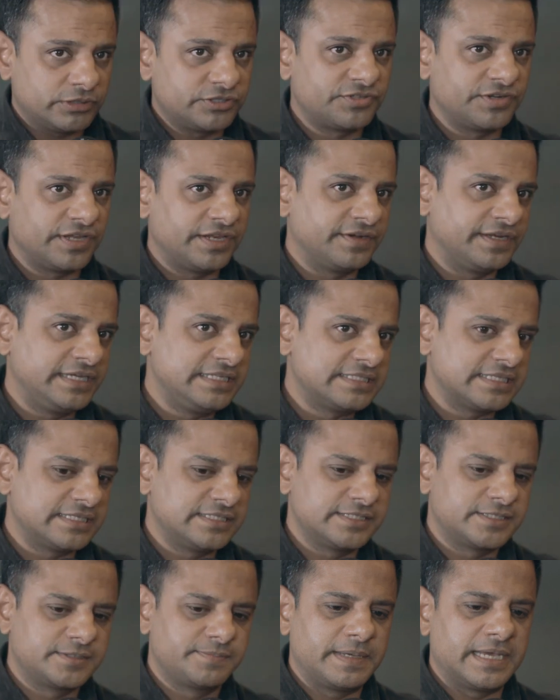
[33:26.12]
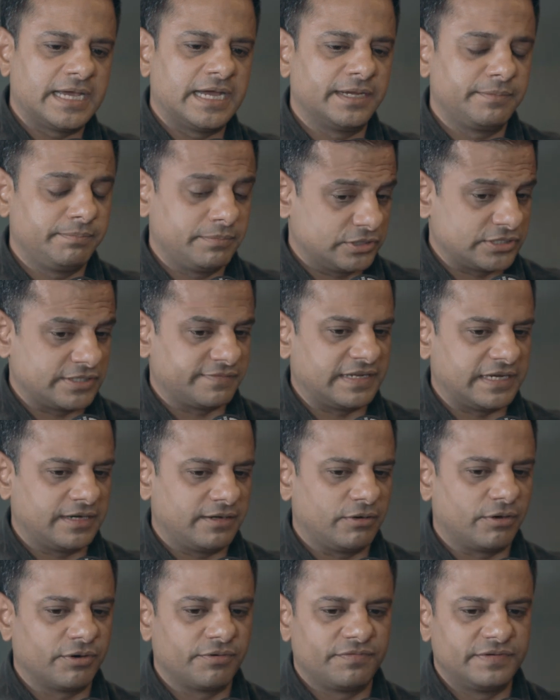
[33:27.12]
or 3 reasons behind, because I've done a
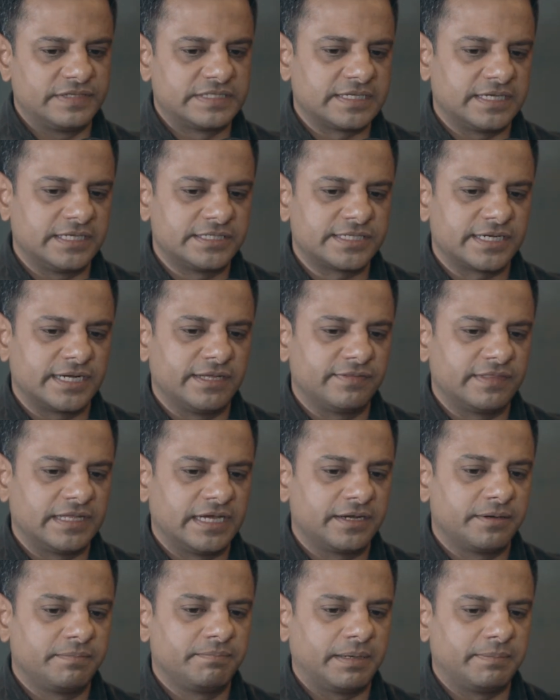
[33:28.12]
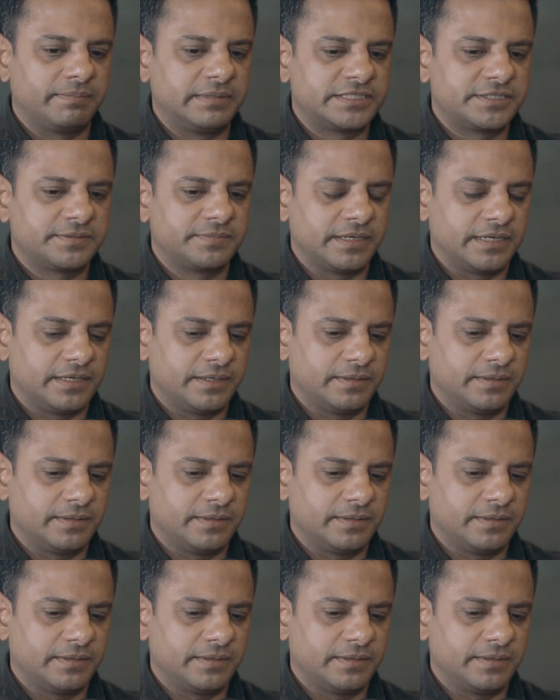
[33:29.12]
lot of research around that and published,